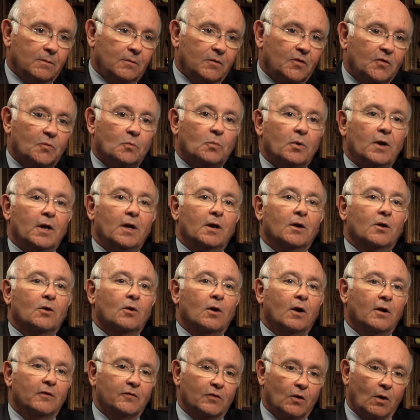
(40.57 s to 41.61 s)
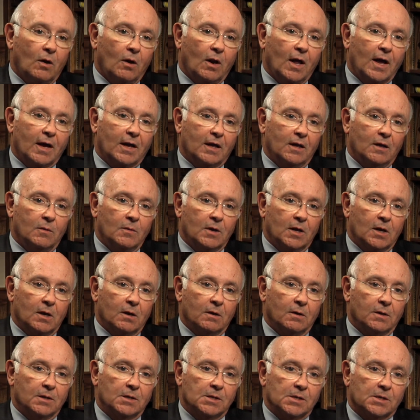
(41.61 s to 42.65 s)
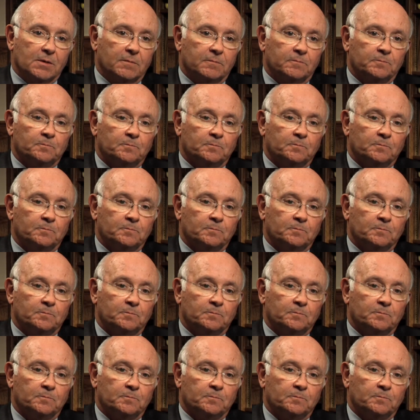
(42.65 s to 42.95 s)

spread across all academic areas.